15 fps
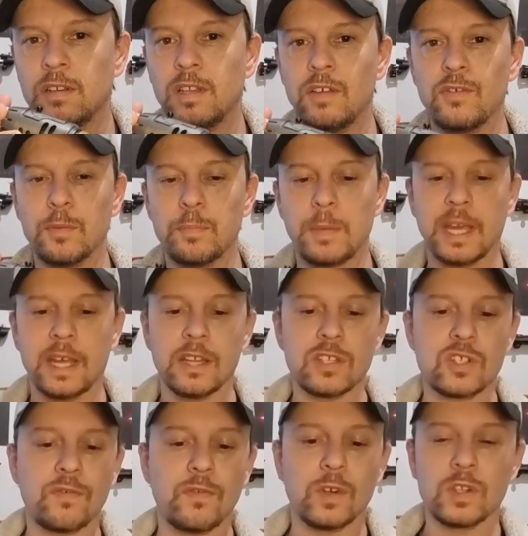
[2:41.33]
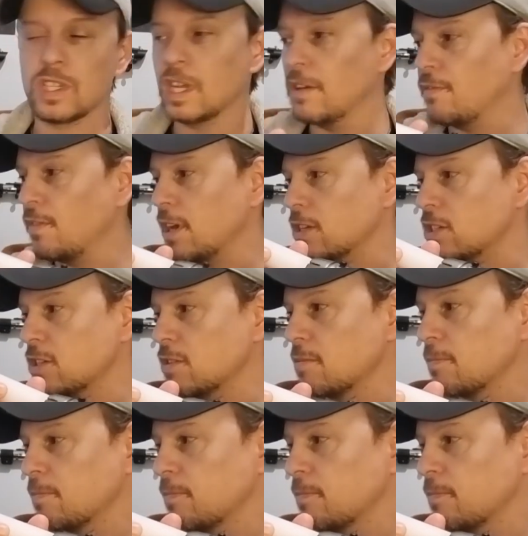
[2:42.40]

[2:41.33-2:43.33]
default package for CFX.